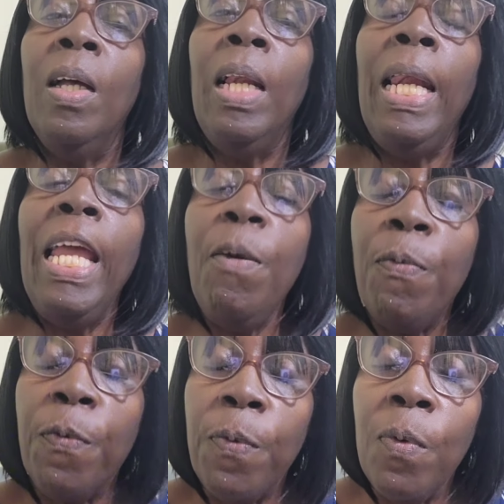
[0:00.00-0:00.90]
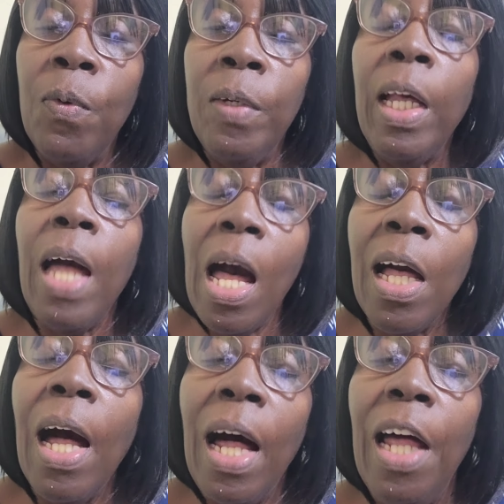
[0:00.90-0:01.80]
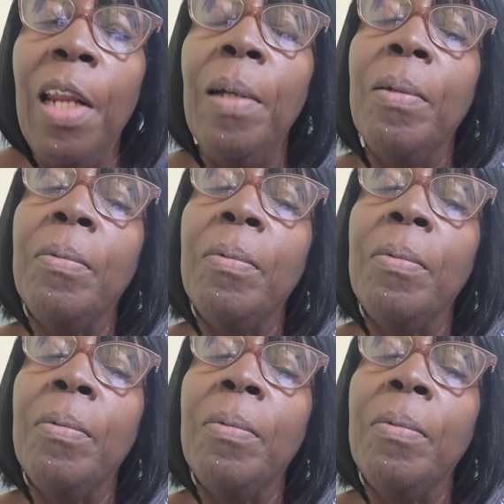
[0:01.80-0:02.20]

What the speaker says: Lift the gag order.